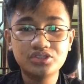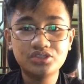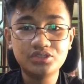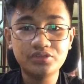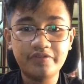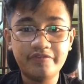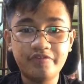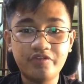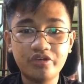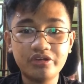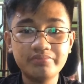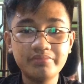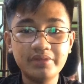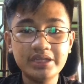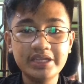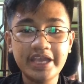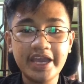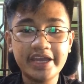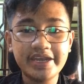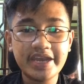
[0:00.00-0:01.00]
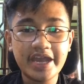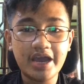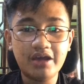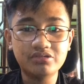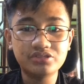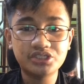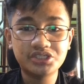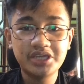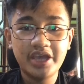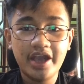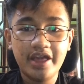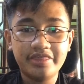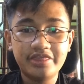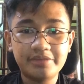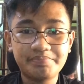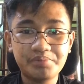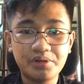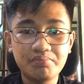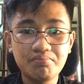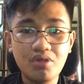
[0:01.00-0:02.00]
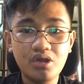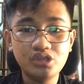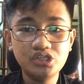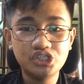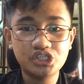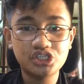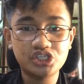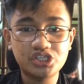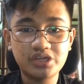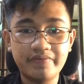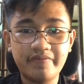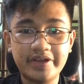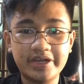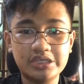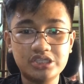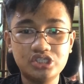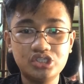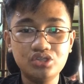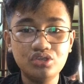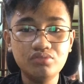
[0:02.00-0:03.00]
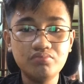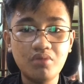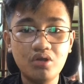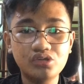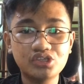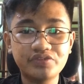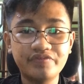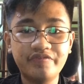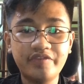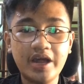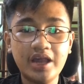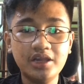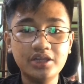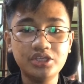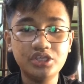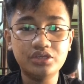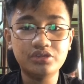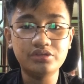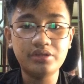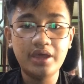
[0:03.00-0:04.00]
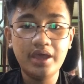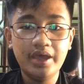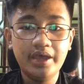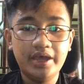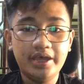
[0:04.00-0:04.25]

to formally announce the promotions of our two most valued